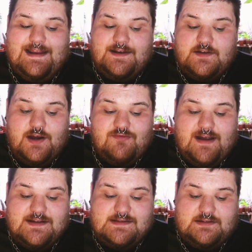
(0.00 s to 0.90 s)

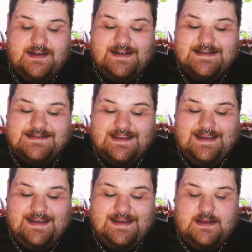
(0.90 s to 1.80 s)
Indirect sunlight is the
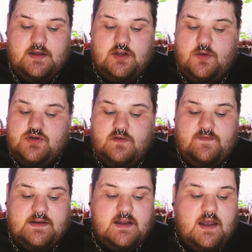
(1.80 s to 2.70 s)
key. Use your
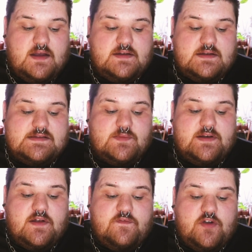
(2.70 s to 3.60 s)
thin curtains,
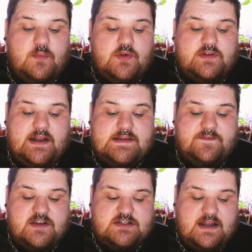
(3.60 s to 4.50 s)
window film, or your dad's
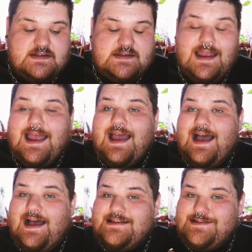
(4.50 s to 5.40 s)
fishnets
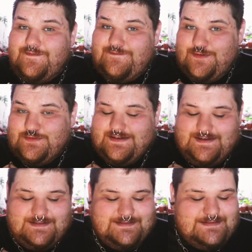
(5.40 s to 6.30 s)
as a
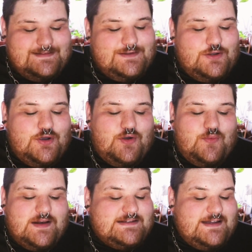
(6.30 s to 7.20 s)
filter.
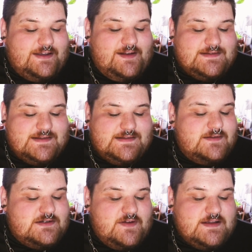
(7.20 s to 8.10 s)
When succulents are
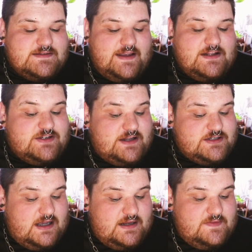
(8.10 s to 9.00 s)
sun-stressed, they can
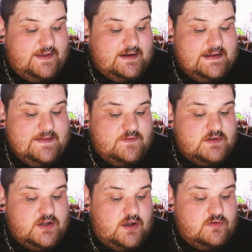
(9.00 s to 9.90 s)
change colour. They could
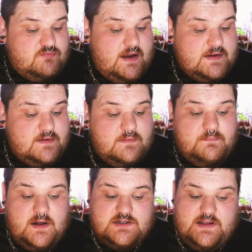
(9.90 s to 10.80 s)
even turn red,
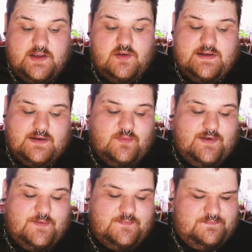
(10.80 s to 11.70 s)
much like your dad
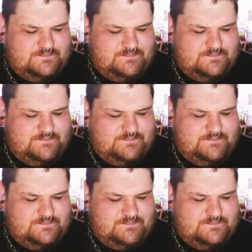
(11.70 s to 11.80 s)
will.